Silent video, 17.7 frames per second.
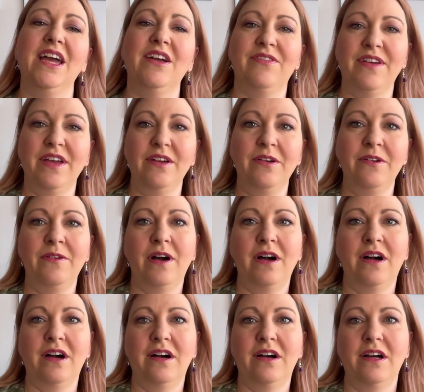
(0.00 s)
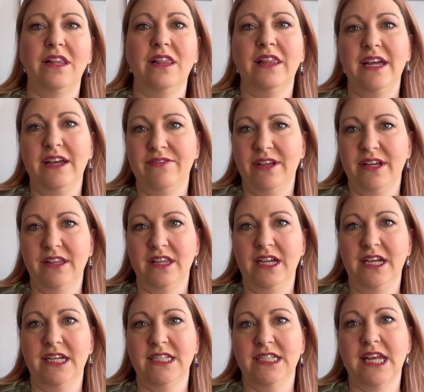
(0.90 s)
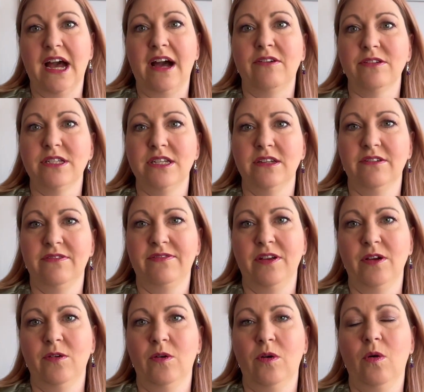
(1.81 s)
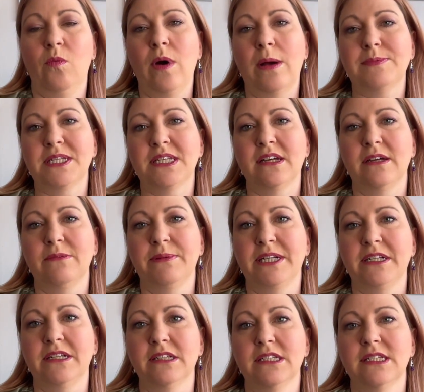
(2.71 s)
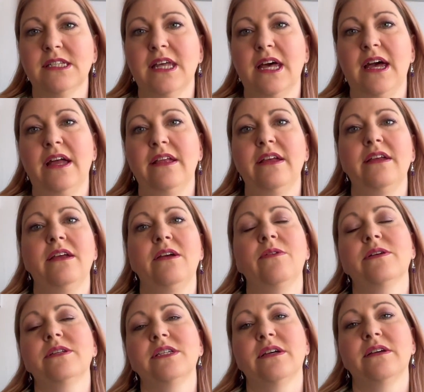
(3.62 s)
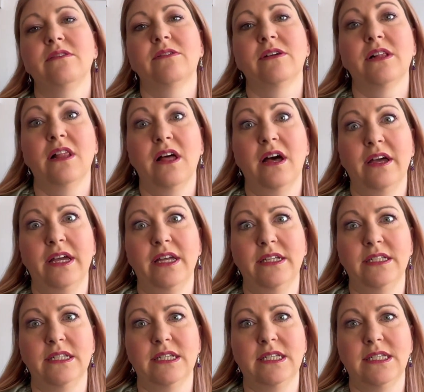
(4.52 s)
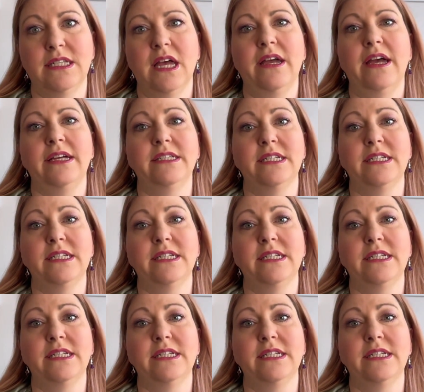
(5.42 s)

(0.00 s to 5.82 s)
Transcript: If you are leaving these out of your website builds, then you are doing your clients a